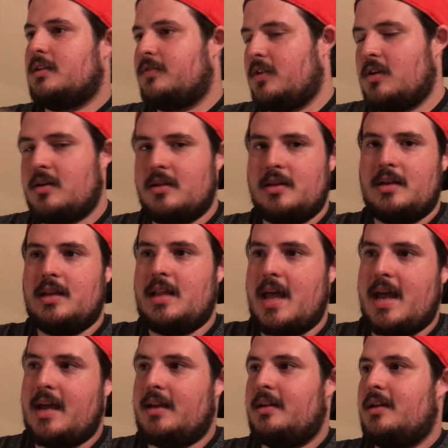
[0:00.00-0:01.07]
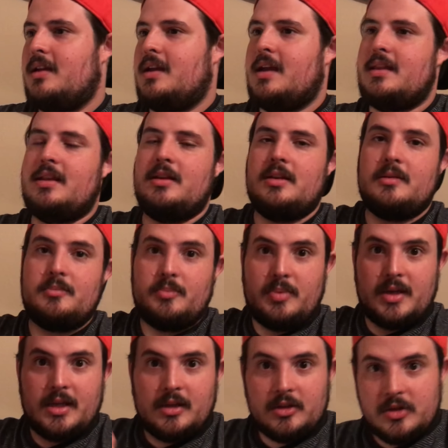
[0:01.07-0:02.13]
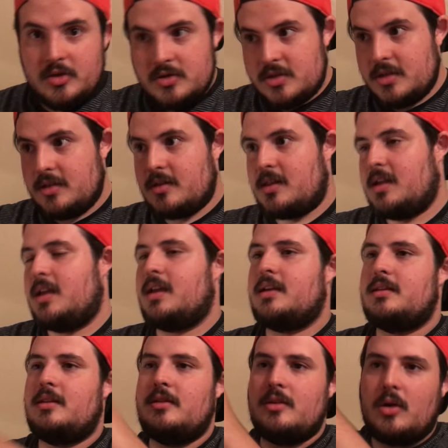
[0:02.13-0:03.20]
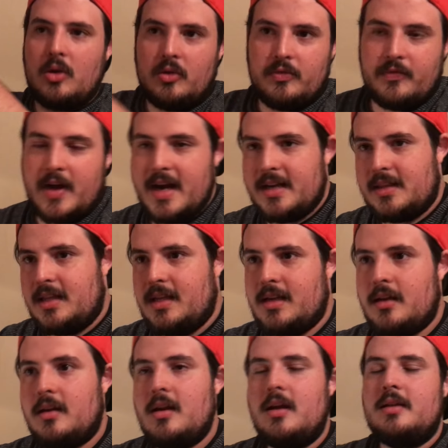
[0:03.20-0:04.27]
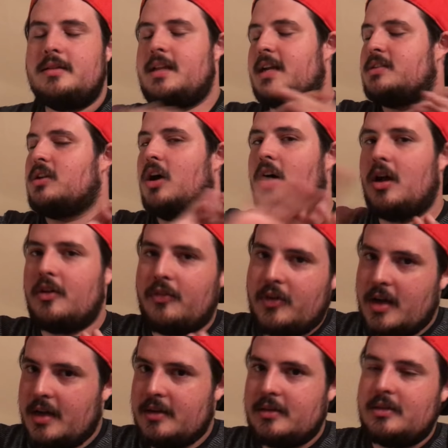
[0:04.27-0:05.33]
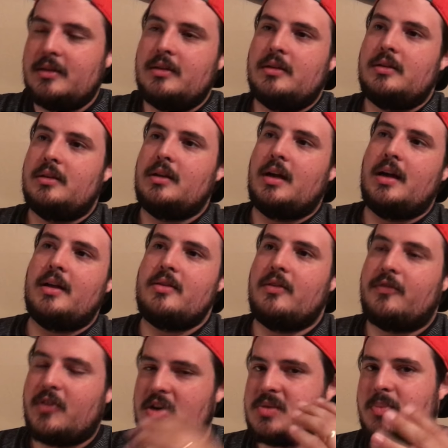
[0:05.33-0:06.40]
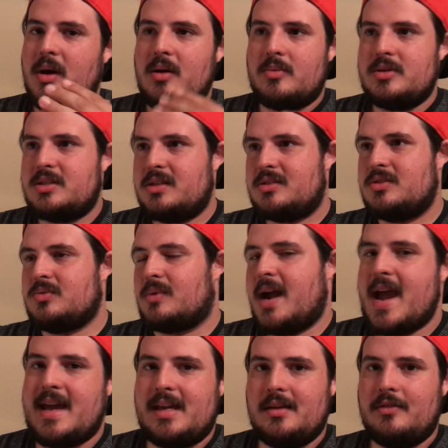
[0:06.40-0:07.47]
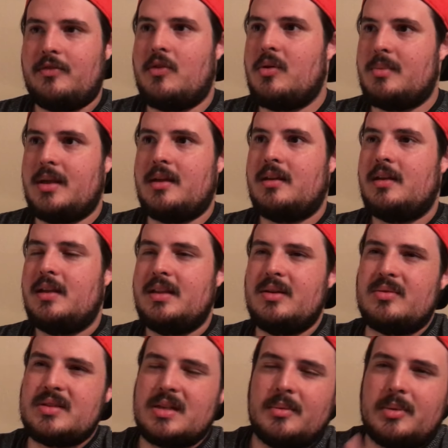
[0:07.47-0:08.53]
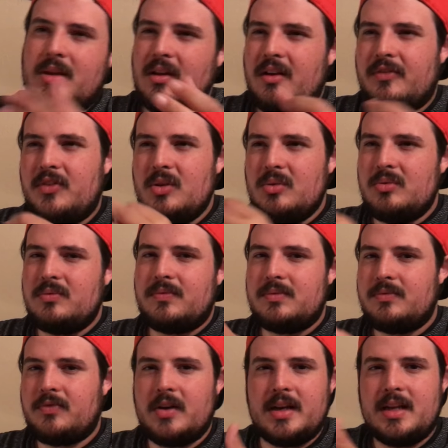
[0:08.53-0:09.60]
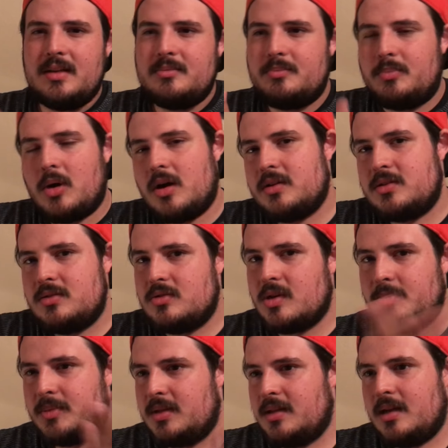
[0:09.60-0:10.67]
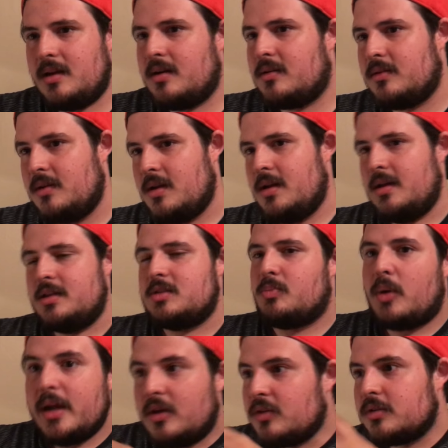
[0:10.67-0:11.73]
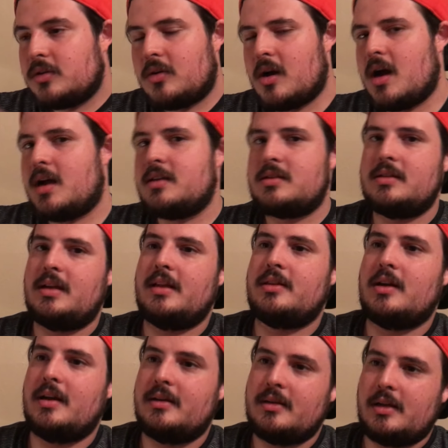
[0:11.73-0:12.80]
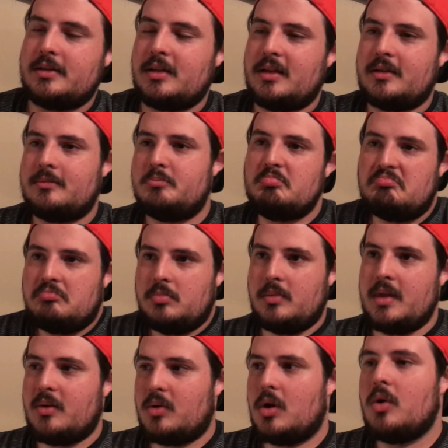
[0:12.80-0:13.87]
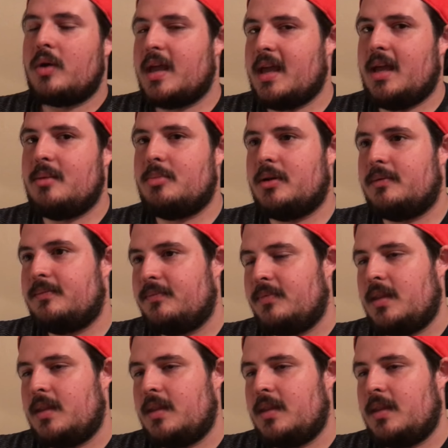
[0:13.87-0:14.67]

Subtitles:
to that, and then the big illusion thing, and then the whole fight at the end. That's all fun. The first part was just dragging for me. There was a few funny parts dripped in there, sprinkled across, and I thought they were okay, but